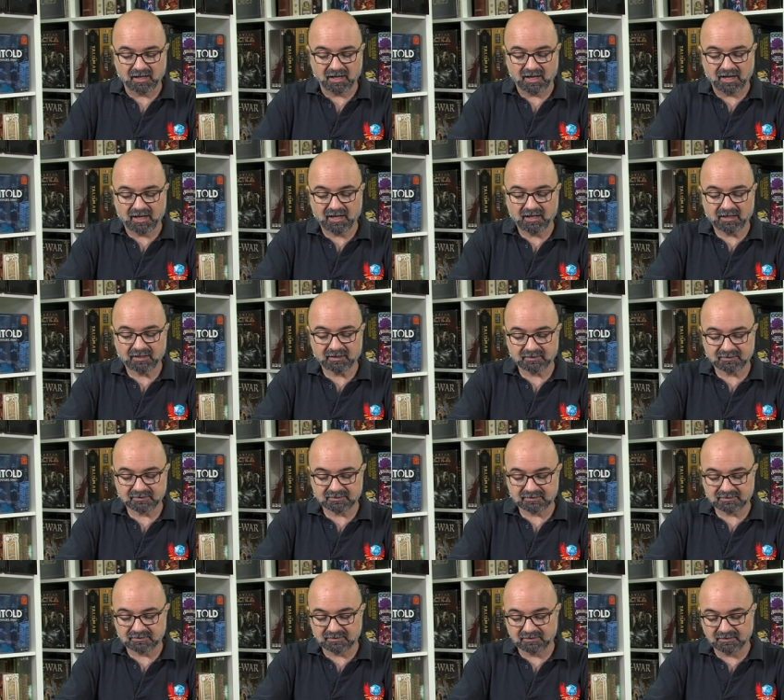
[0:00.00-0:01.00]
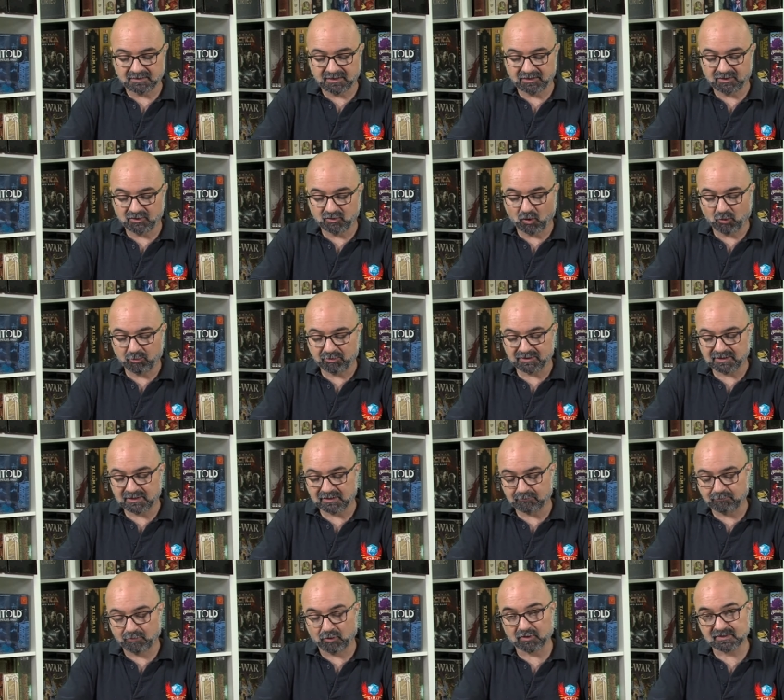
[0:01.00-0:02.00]
and then you open the
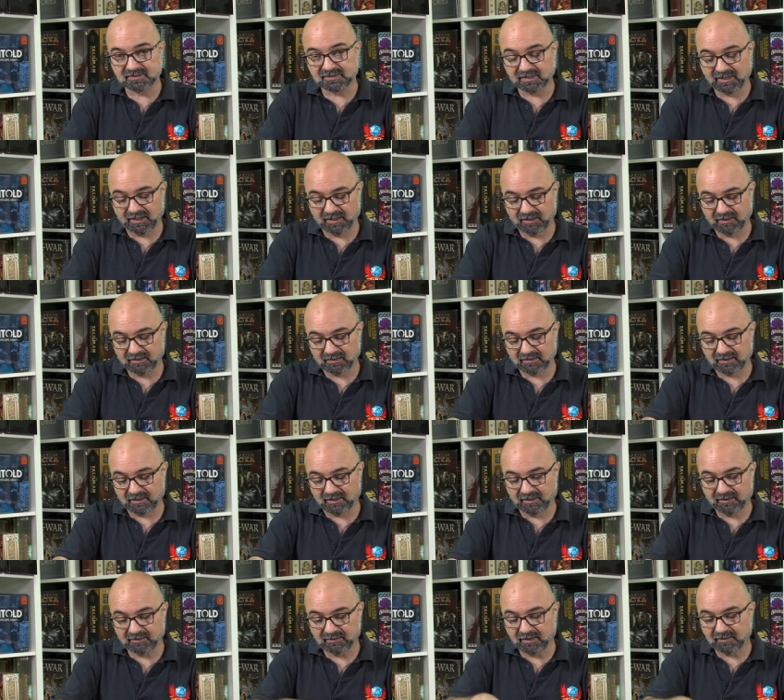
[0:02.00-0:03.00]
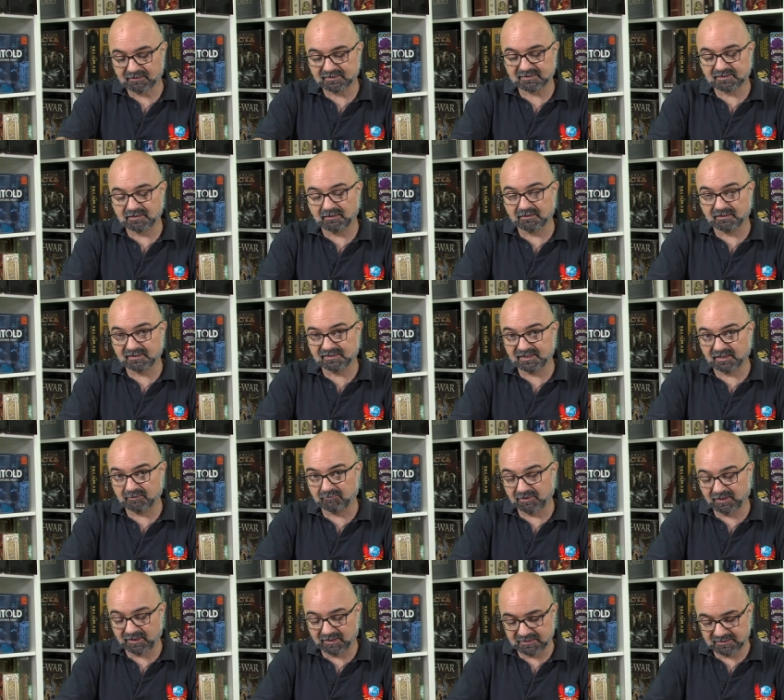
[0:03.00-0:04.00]
box again, and they're still in the same
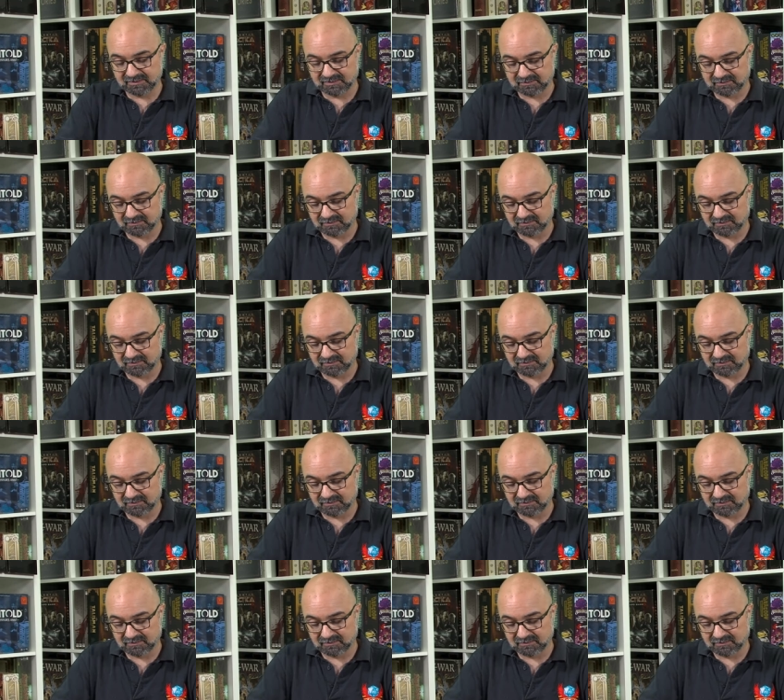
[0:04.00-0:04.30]
place.